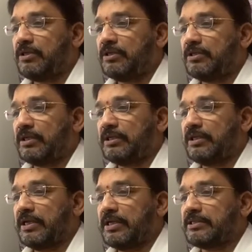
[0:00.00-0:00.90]
that the
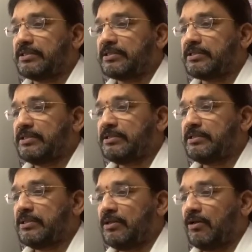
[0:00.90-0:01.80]
existence
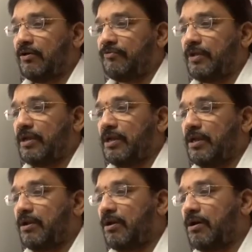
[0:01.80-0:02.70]
of a
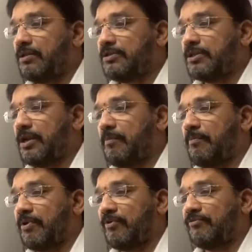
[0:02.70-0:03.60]
large
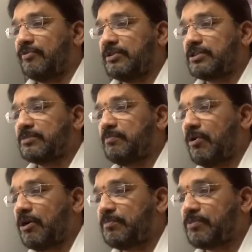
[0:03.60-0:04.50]
number of
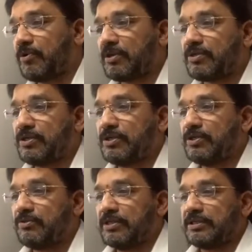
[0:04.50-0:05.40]
small production
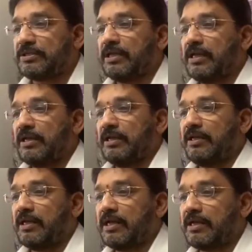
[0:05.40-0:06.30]
units in
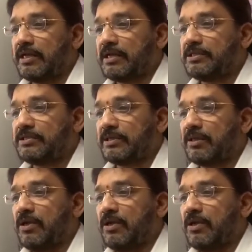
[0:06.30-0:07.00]
agriculture